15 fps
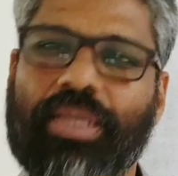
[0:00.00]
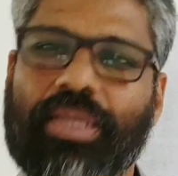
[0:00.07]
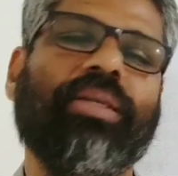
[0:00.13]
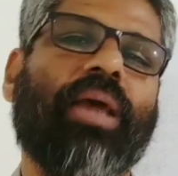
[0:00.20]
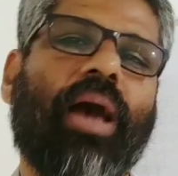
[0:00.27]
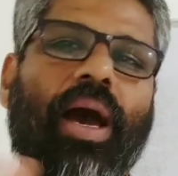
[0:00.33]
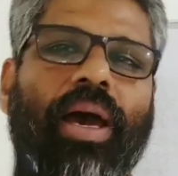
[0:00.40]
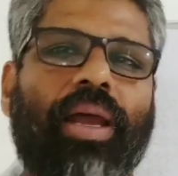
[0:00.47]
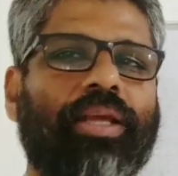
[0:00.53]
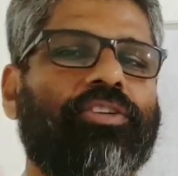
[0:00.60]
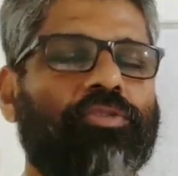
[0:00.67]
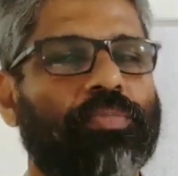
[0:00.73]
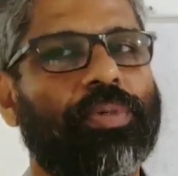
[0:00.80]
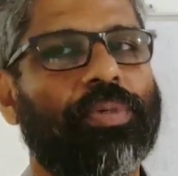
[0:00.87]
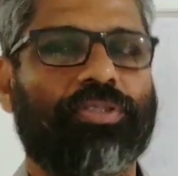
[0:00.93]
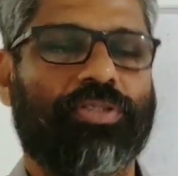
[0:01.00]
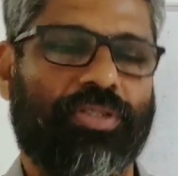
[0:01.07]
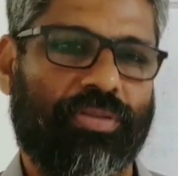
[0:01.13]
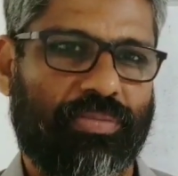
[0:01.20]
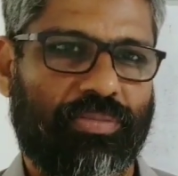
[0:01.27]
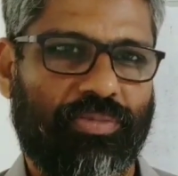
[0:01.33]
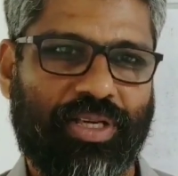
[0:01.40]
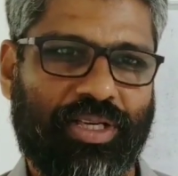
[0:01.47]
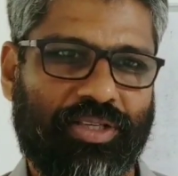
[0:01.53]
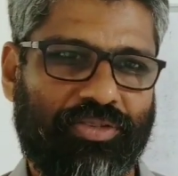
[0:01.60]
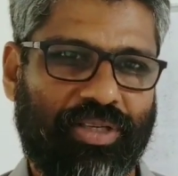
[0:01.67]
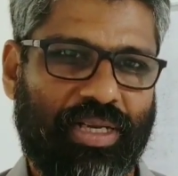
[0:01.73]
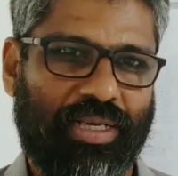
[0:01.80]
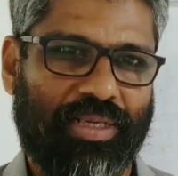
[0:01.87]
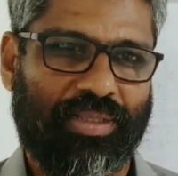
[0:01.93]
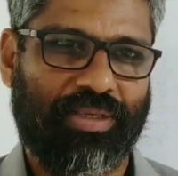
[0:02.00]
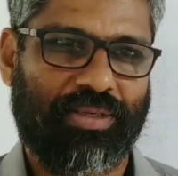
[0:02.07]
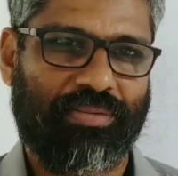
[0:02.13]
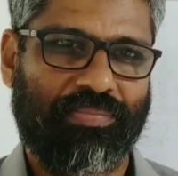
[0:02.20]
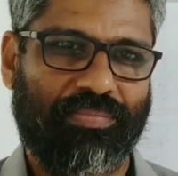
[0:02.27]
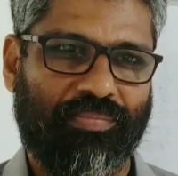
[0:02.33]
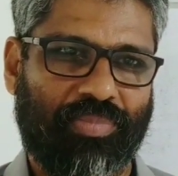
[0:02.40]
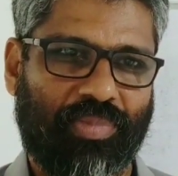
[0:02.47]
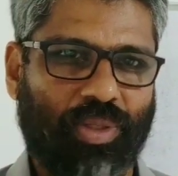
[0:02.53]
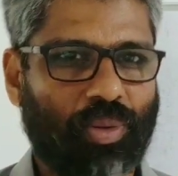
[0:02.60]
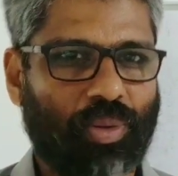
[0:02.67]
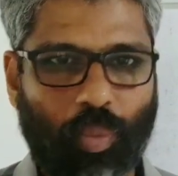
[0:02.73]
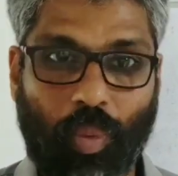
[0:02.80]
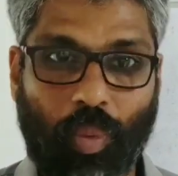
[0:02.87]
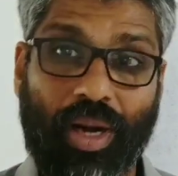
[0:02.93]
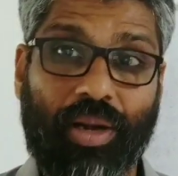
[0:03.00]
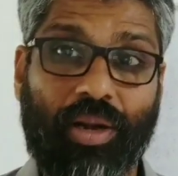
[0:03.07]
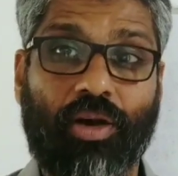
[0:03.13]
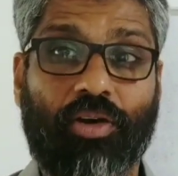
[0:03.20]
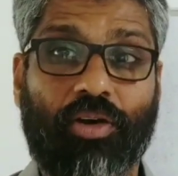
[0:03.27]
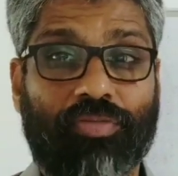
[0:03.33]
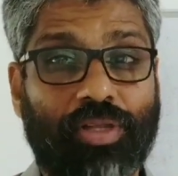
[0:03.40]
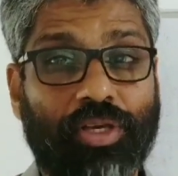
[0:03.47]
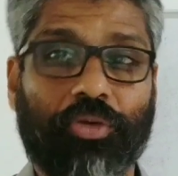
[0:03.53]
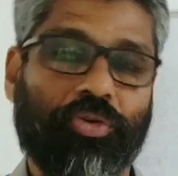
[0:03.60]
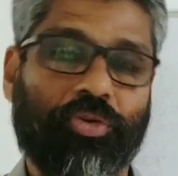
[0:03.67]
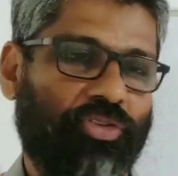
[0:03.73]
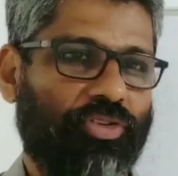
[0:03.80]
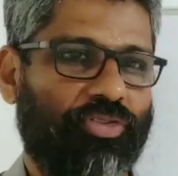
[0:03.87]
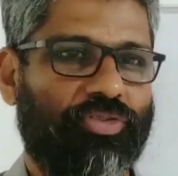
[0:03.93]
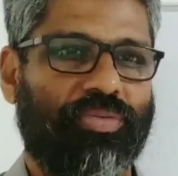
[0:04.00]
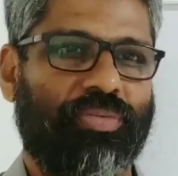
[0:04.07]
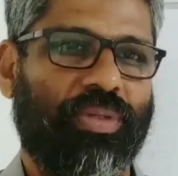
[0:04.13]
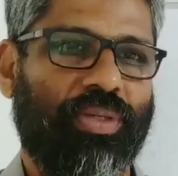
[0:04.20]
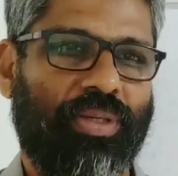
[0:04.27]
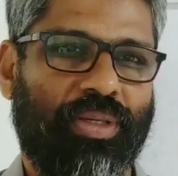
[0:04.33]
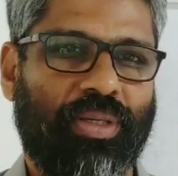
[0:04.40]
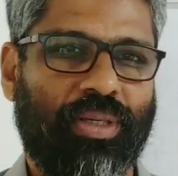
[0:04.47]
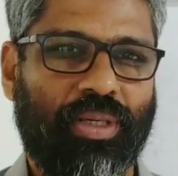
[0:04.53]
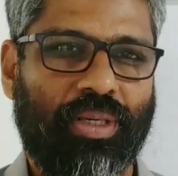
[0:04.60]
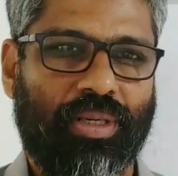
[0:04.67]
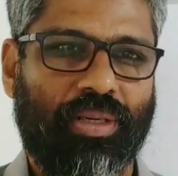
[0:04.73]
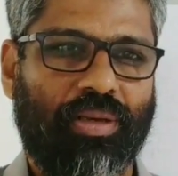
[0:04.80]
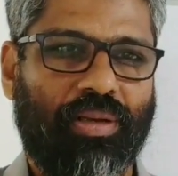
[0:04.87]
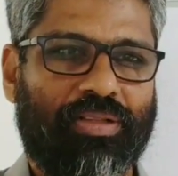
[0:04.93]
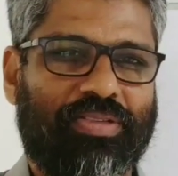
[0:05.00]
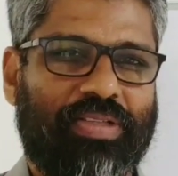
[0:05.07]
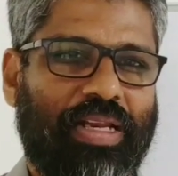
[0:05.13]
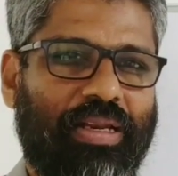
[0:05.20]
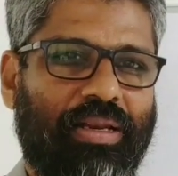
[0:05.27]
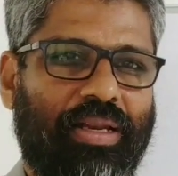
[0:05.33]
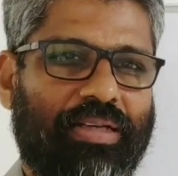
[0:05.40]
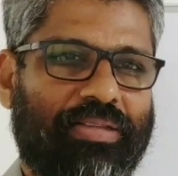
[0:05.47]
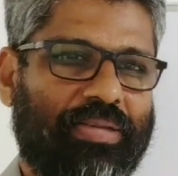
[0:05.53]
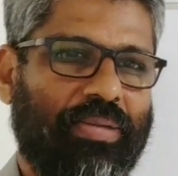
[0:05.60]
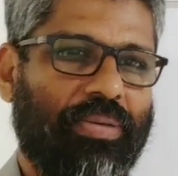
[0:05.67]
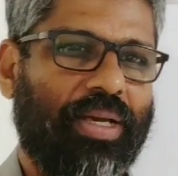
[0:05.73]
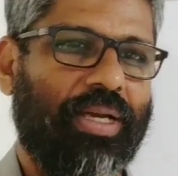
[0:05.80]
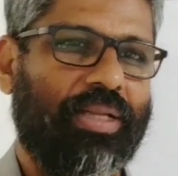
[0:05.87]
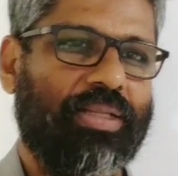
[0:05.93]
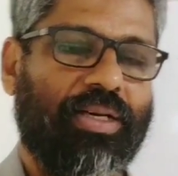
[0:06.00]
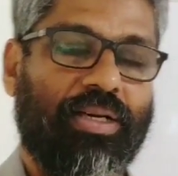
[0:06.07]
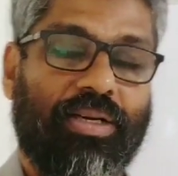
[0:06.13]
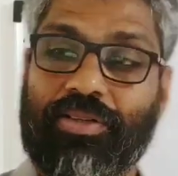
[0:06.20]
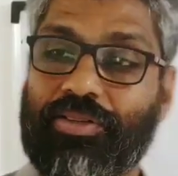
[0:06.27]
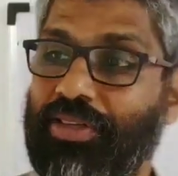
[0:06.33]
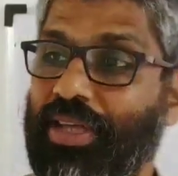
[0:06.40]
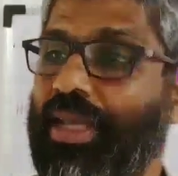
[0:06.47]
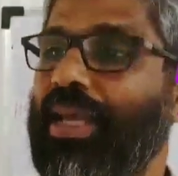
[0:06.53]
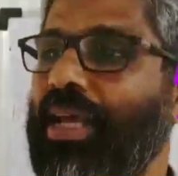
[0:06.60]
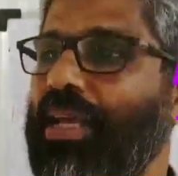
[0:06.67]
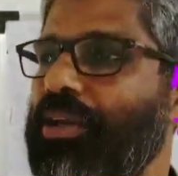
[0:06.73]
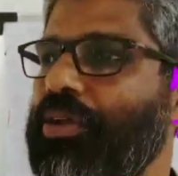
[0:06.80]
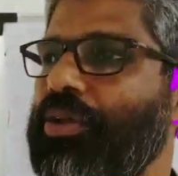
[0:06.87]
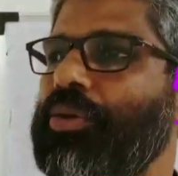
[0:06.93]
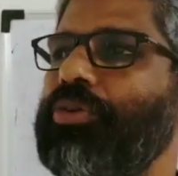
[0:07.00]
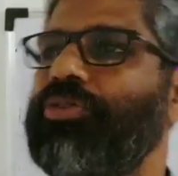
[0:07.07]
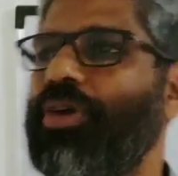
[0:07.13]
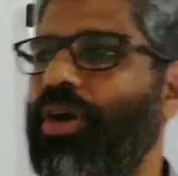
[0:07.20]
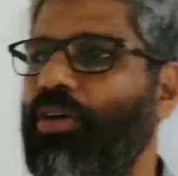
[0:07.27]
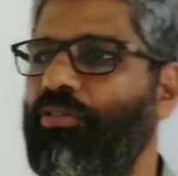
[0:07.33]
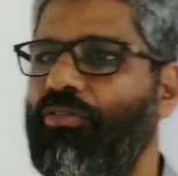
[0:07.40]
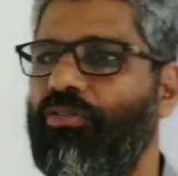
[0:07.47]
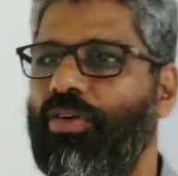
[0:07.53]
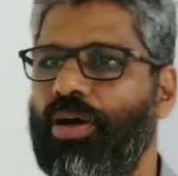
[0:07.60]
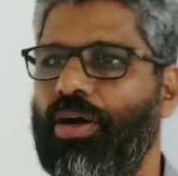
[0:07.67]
indirect speech. You can say like that. One of the uses. Now let's look at the second use of